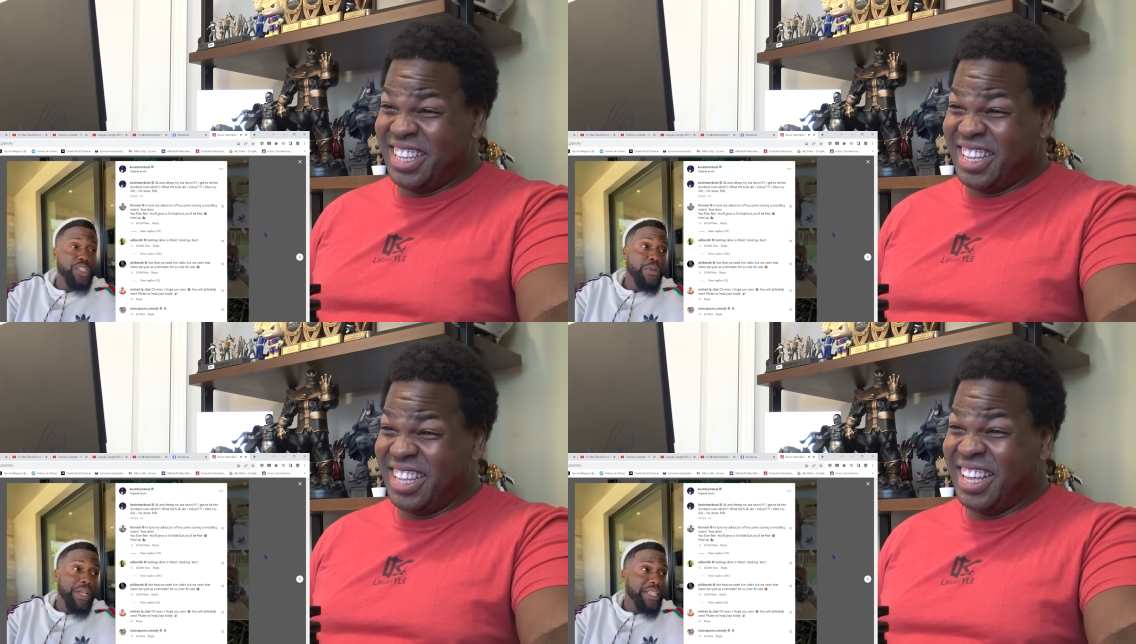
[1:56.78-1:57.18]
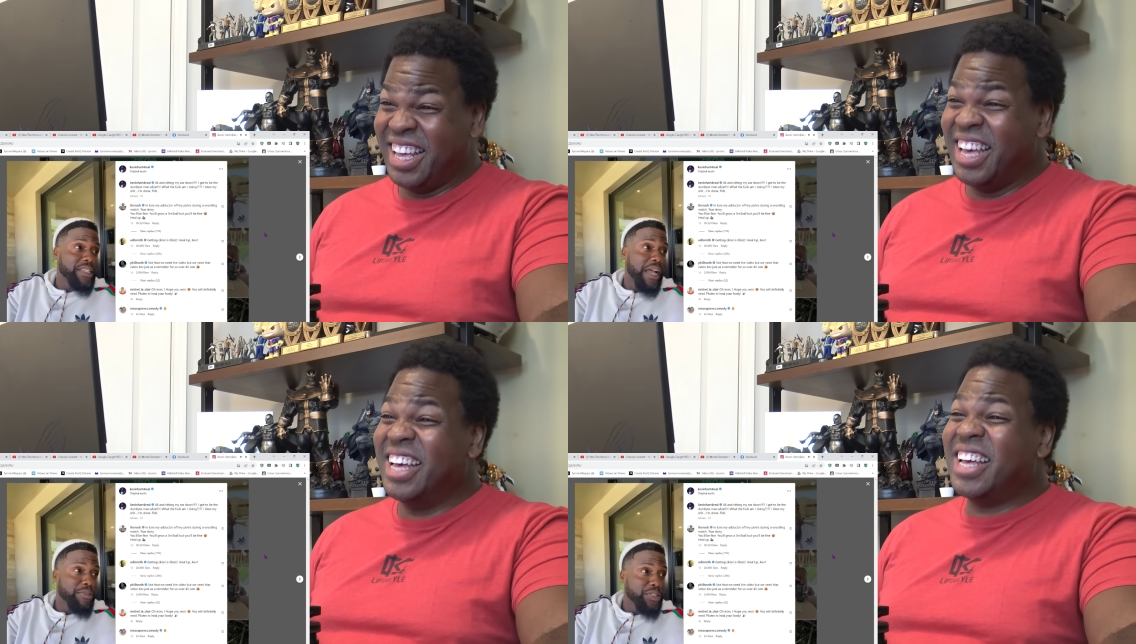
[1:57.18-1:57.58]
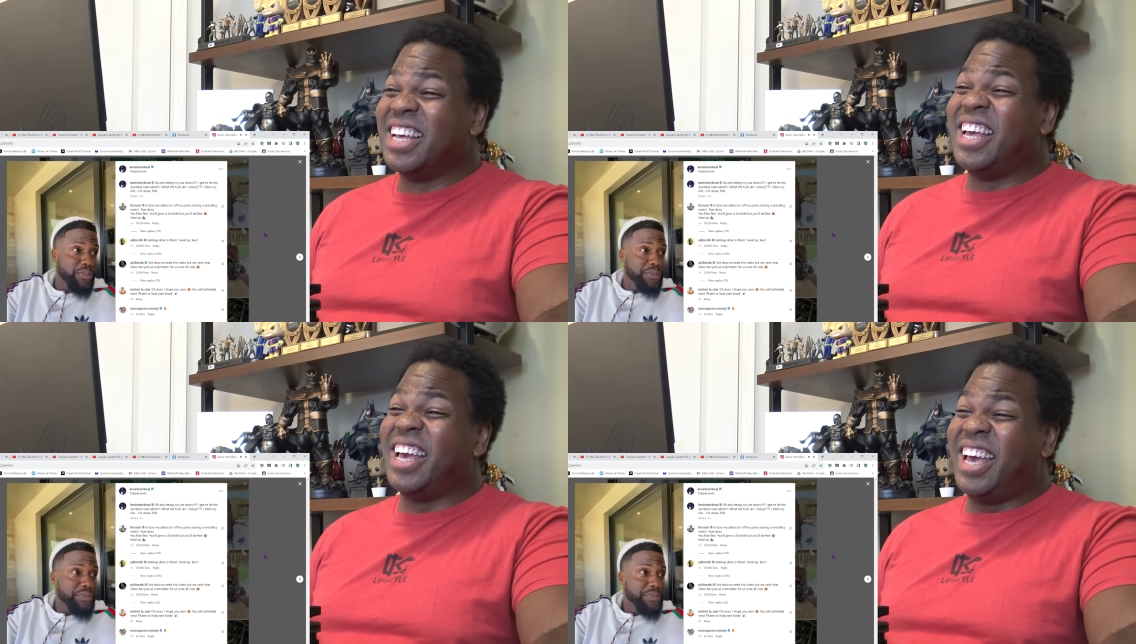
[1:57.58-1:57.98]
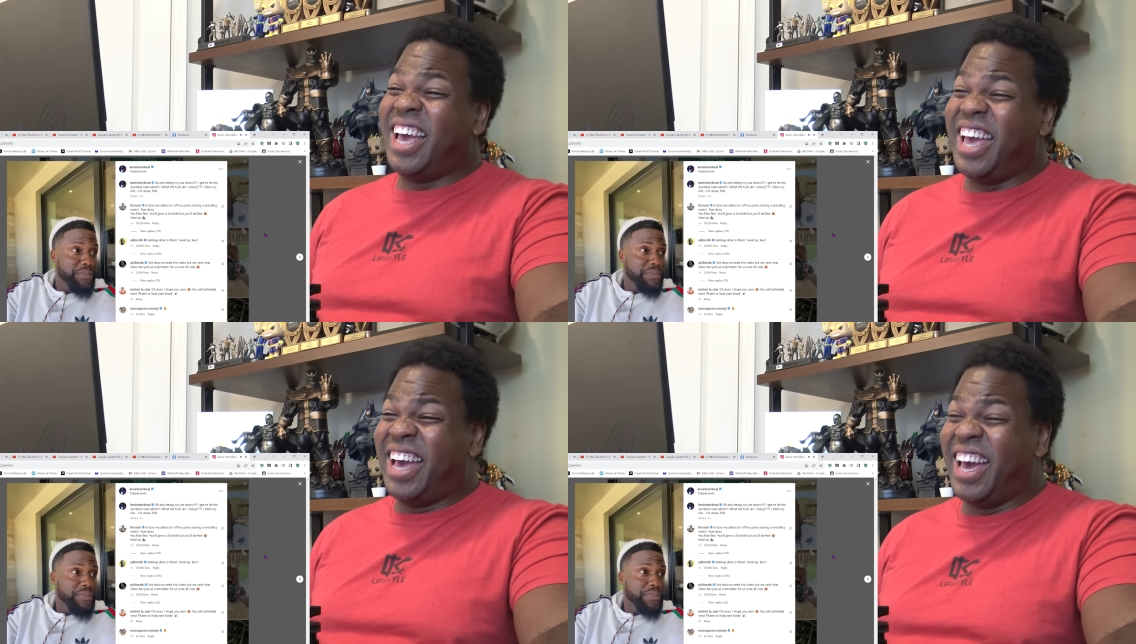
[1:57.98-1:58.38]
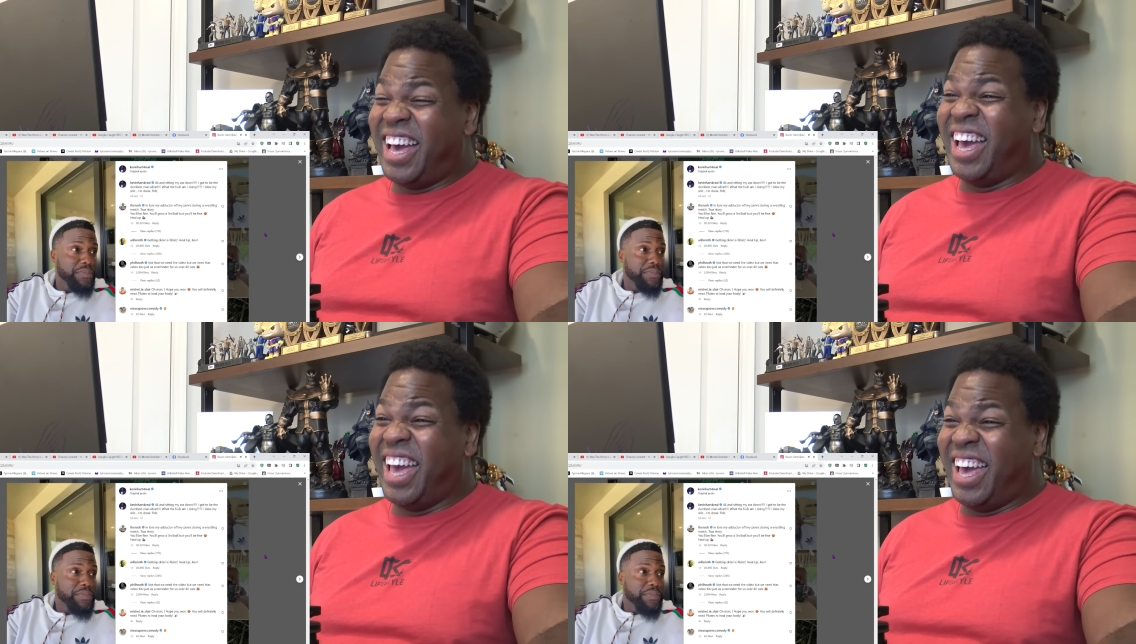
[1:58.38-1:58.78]
Speaker 1: you anytime soon.
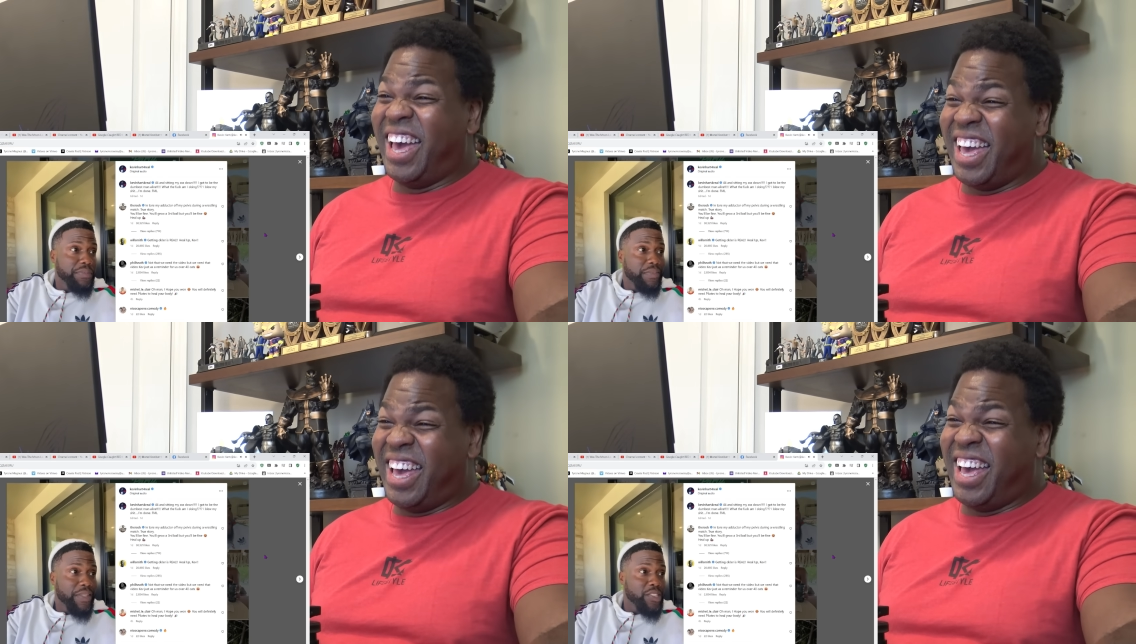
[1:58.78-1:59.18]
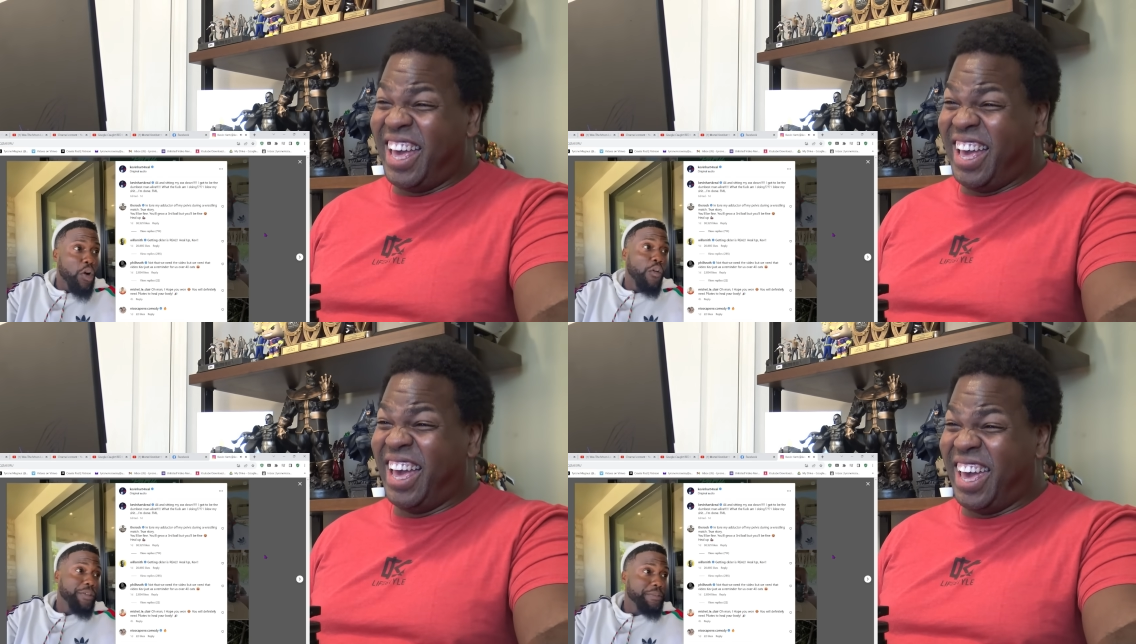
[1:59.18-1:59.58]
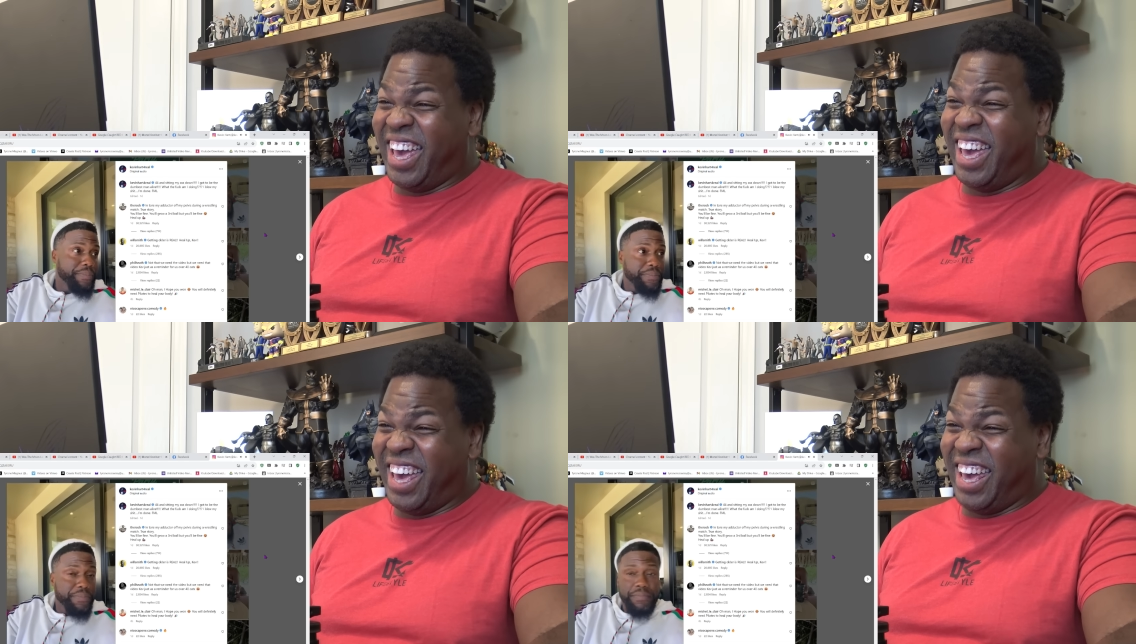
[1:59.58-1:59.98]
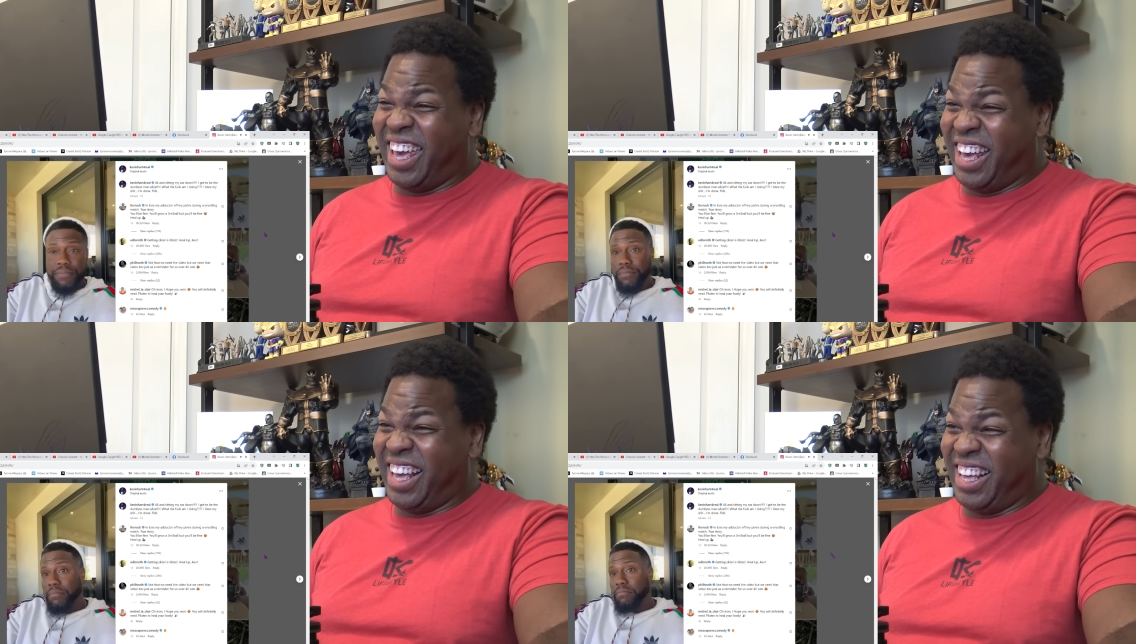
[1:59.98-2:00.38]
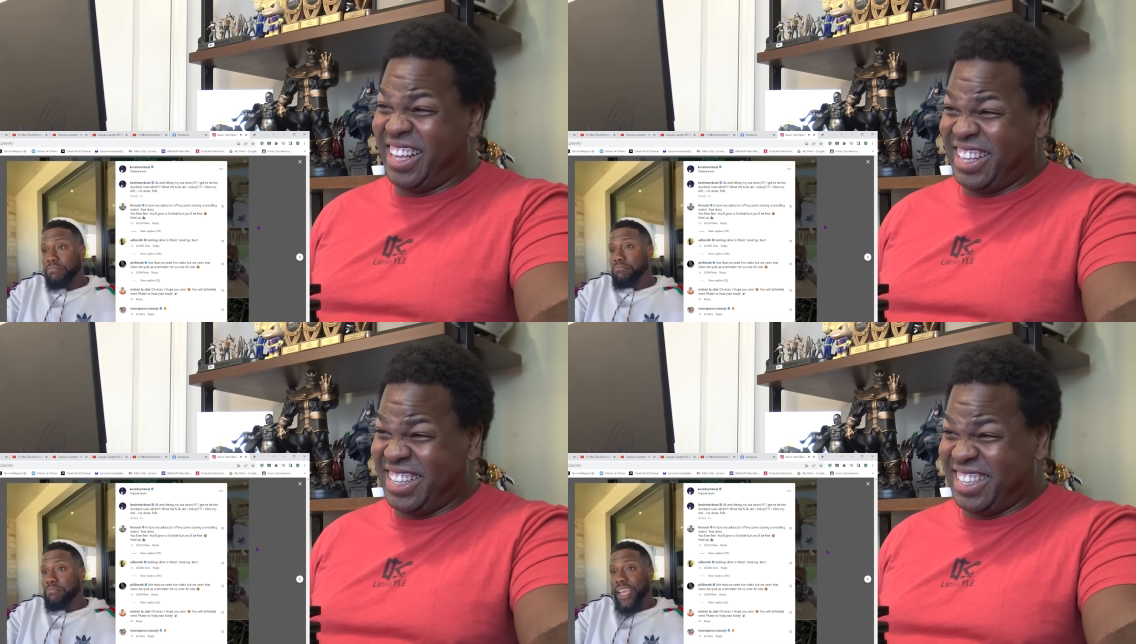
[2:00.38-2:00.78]
It's over.
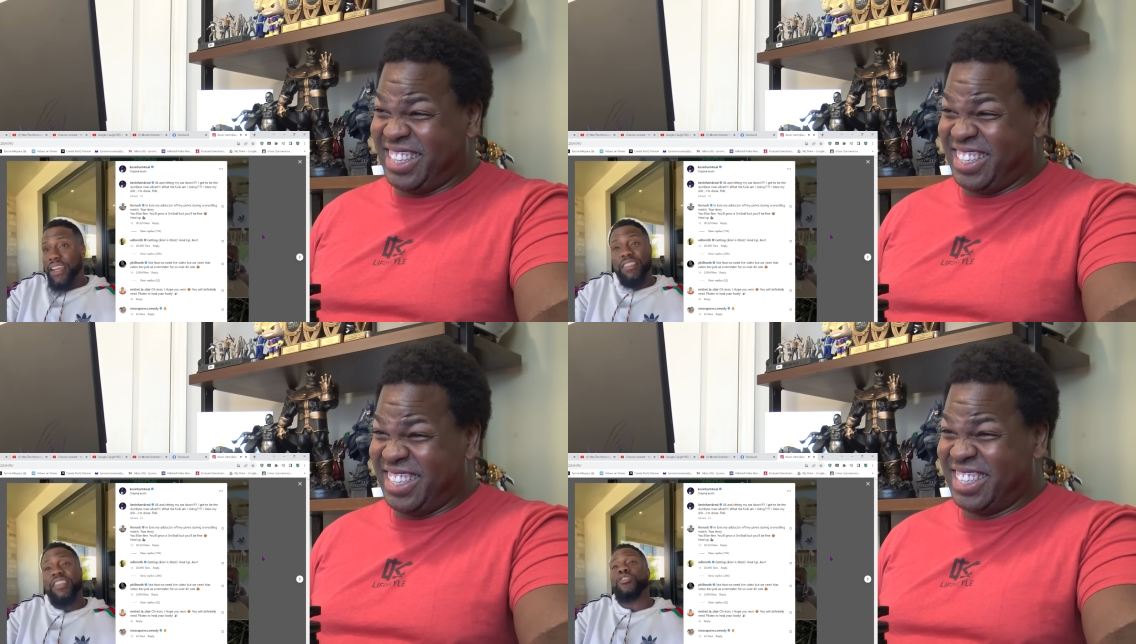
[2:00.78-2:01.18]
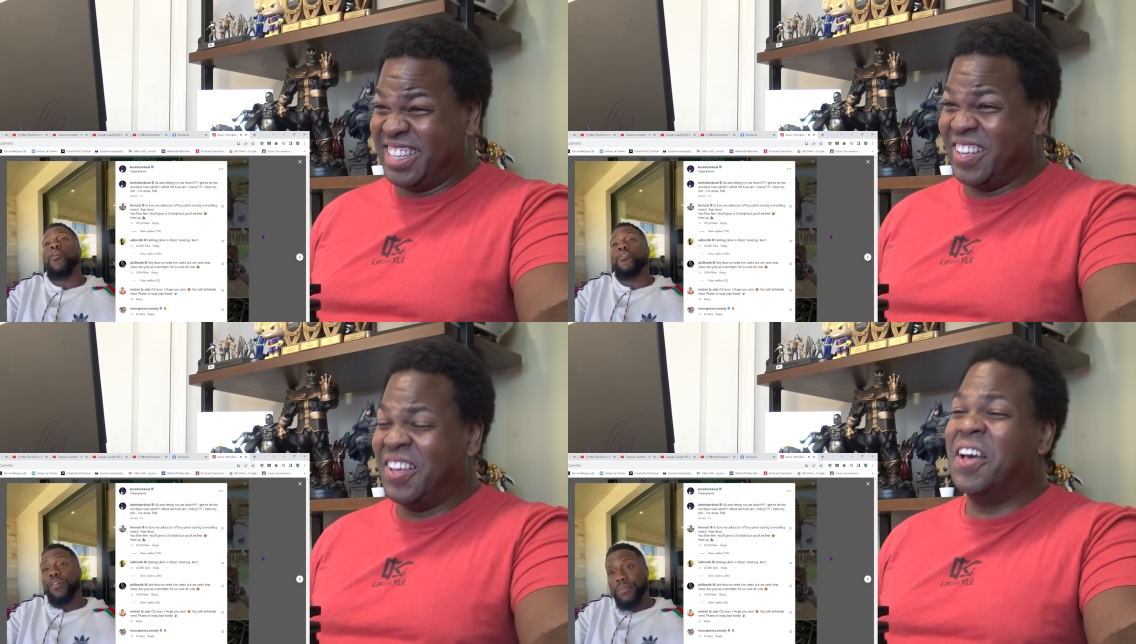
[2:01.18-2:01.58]
Kenneth, it's over.